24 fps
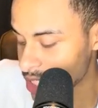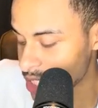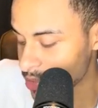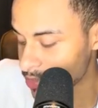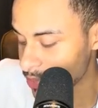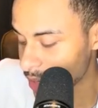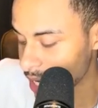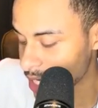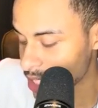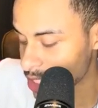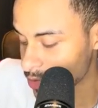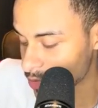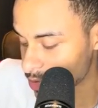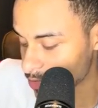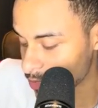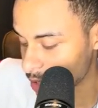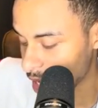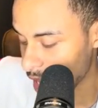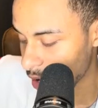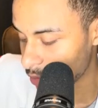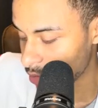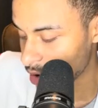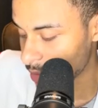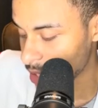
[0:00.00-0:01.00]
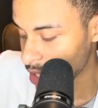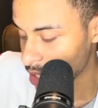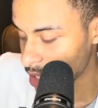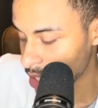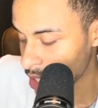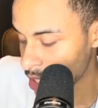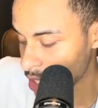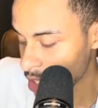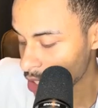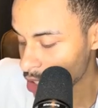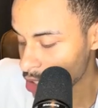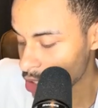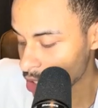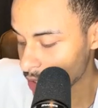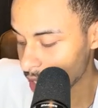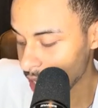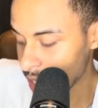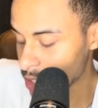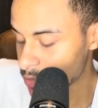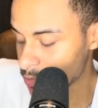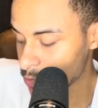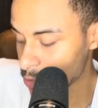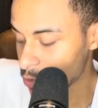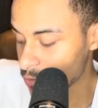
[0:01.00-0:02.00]
and mates with black women. So
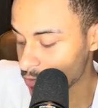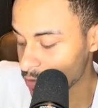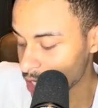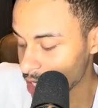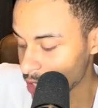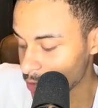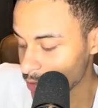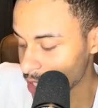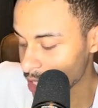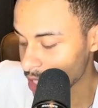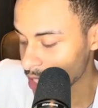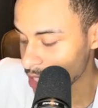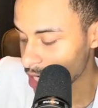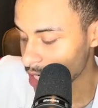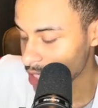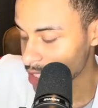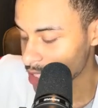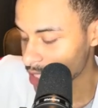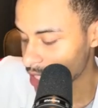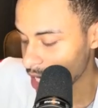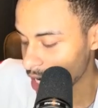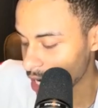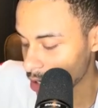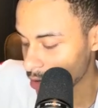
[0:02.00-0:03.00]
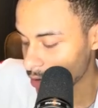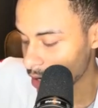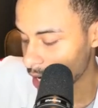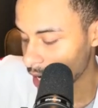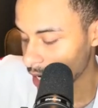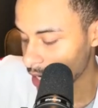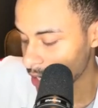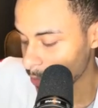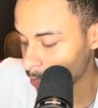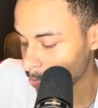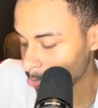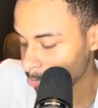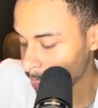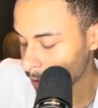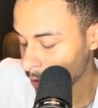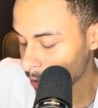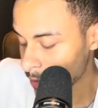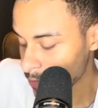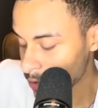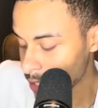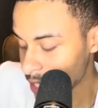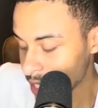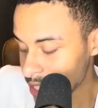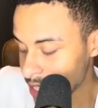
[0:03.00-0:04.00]
that's proof that he really does care, right?
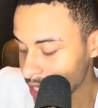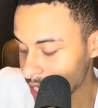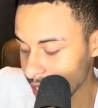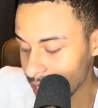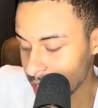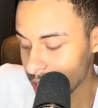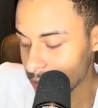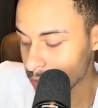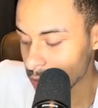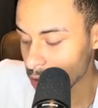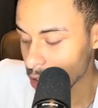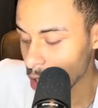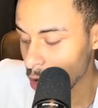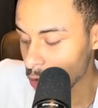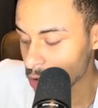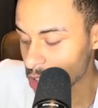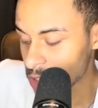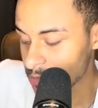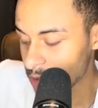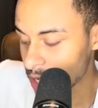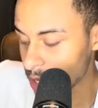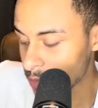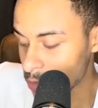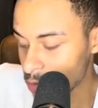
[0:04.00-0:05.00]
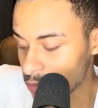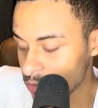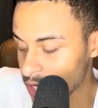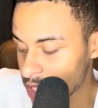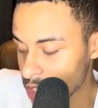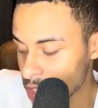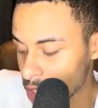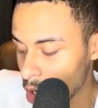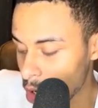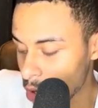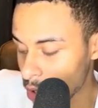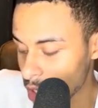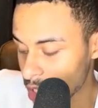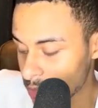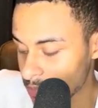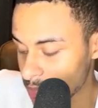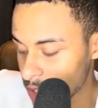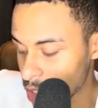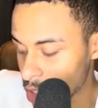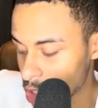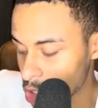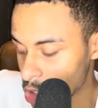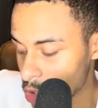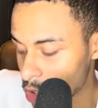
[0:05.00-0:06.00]
Pleasing him will always be a moving target
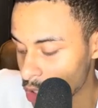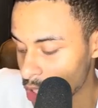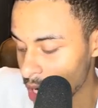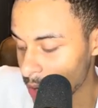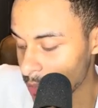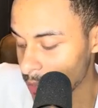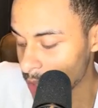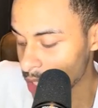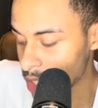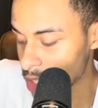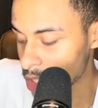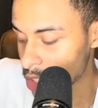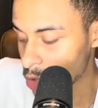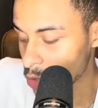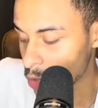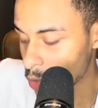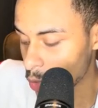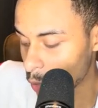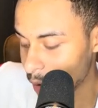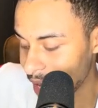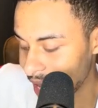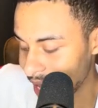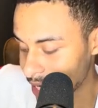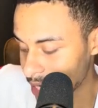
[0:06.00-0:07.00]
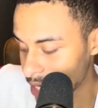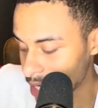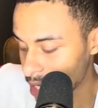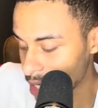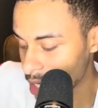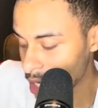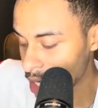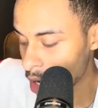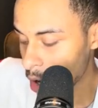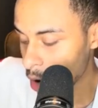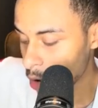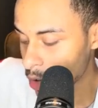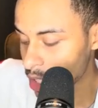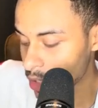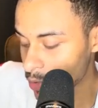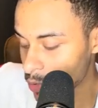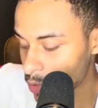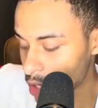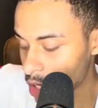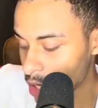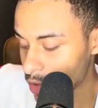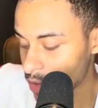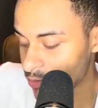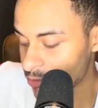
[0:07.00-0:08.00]
because you're not meant to win, only
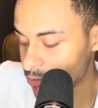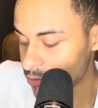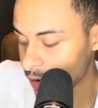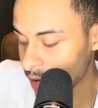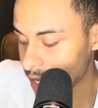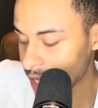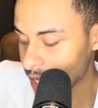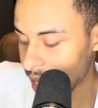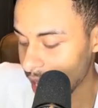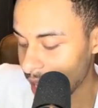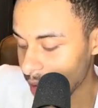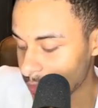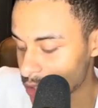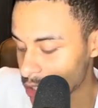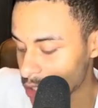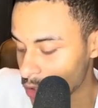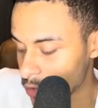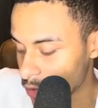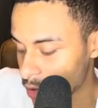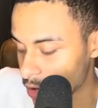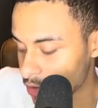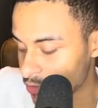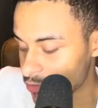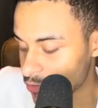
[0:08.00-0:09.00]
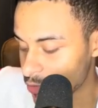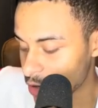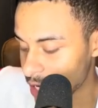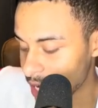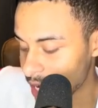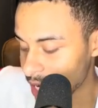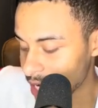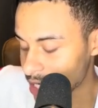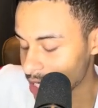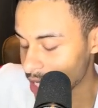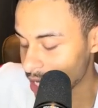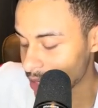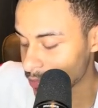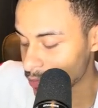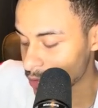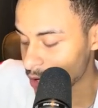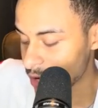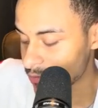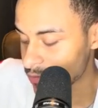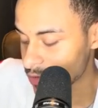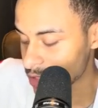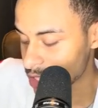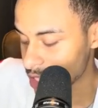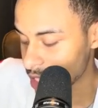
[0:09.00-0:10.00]
run on the fucking hamster wheel frenetically and
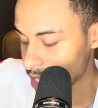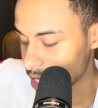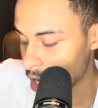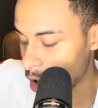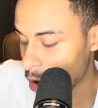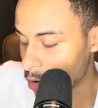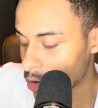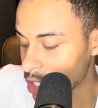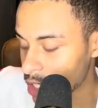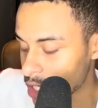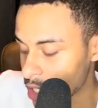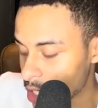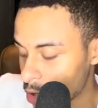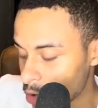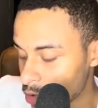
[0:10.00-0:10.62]
breathlessly, only to go